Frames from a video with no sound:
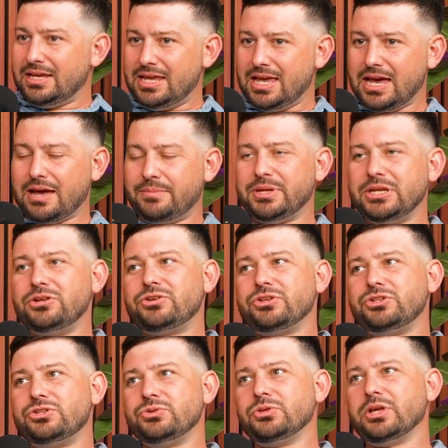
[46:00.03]
Yeah, I mean, you
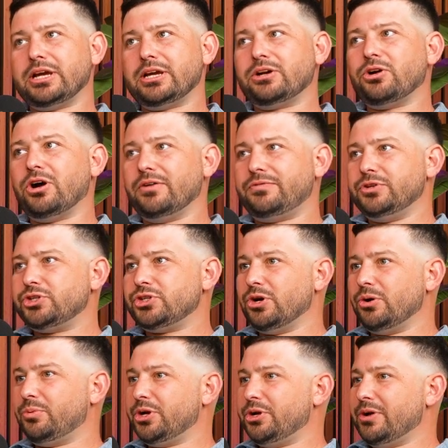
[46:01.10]
could do like a coffee
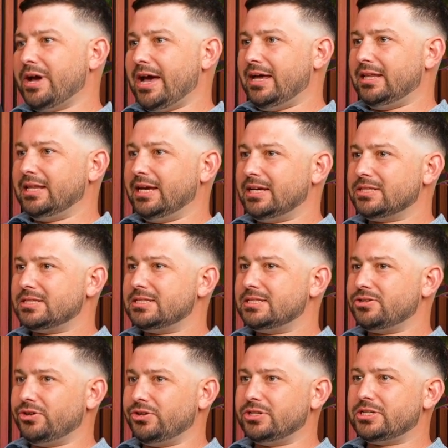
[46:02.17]
show where you had like a
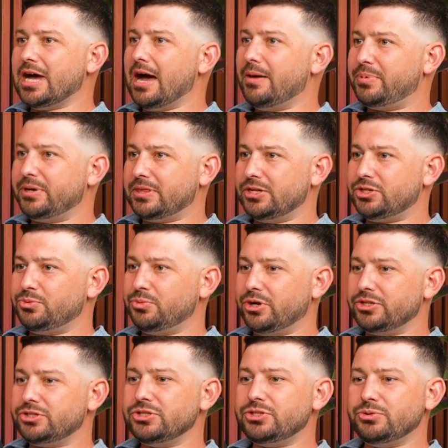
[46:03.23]
certain topic that you
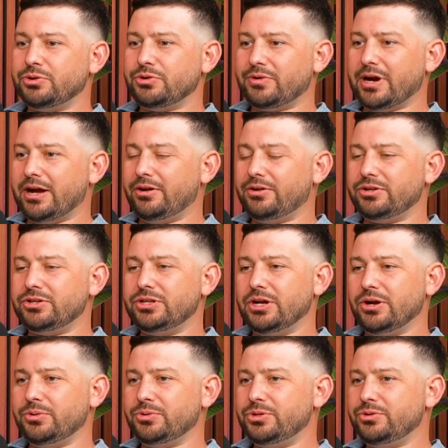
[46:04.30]
wanted to do it around. You
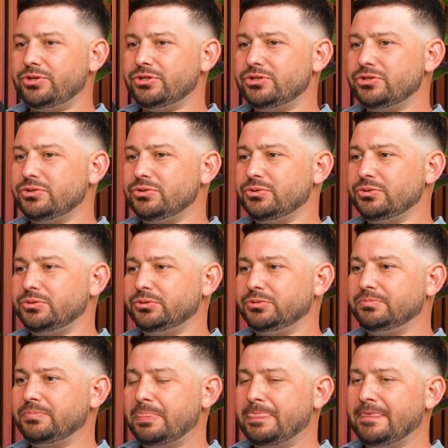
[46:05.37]
know, you could do,
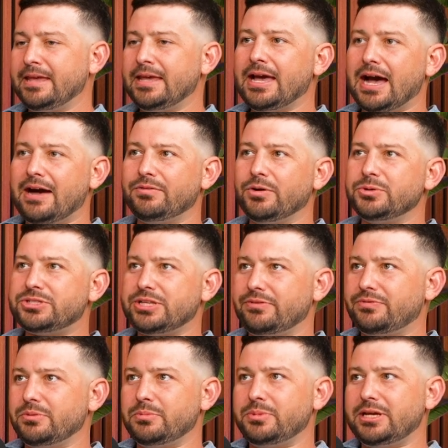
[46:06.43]
I've always said
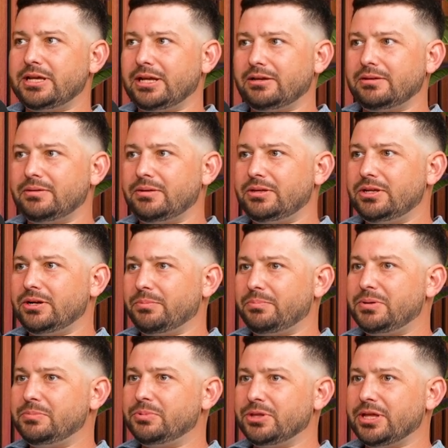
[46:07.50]
from the beginning, you know,
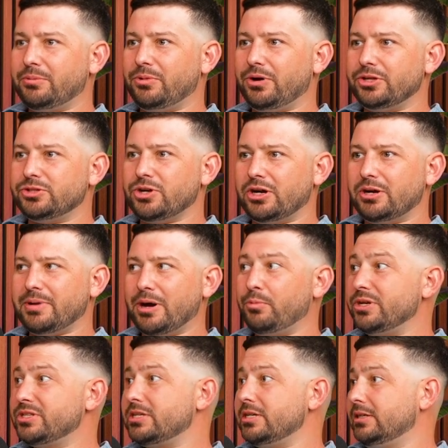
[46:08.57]
people that want to talk about
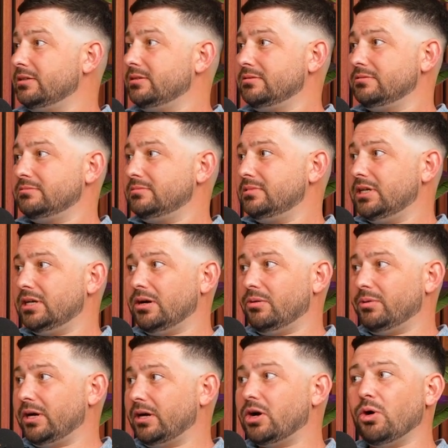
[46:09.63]
whiskey, you
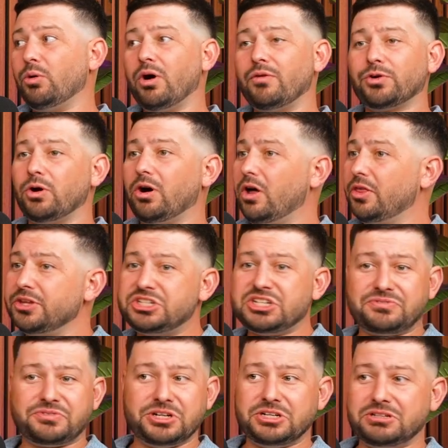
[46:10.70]
know, and go over all the
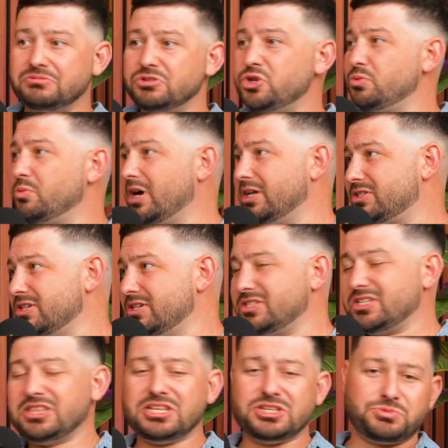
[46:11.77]
different nuances.
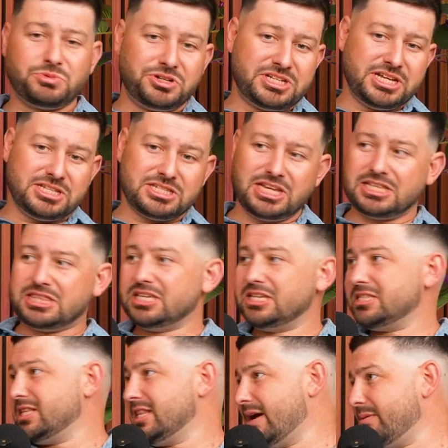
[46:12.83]
And this one tastes like
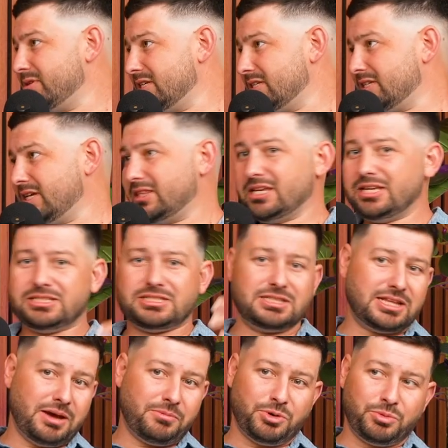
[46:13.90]
this, and that one tastes like this,
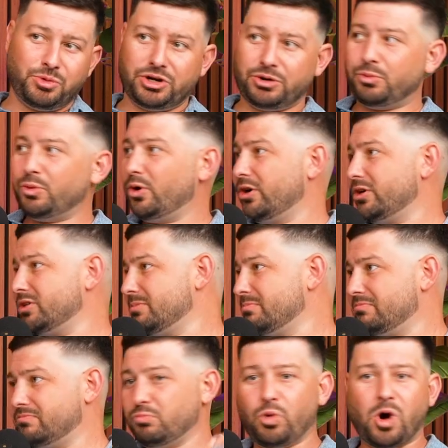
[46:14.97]
and that one won awards. And
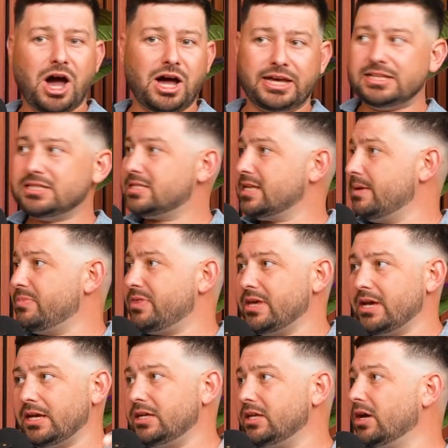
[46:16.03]
wine, same
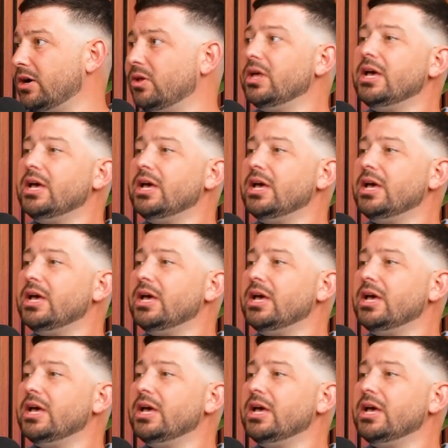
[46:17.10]
thing, you know.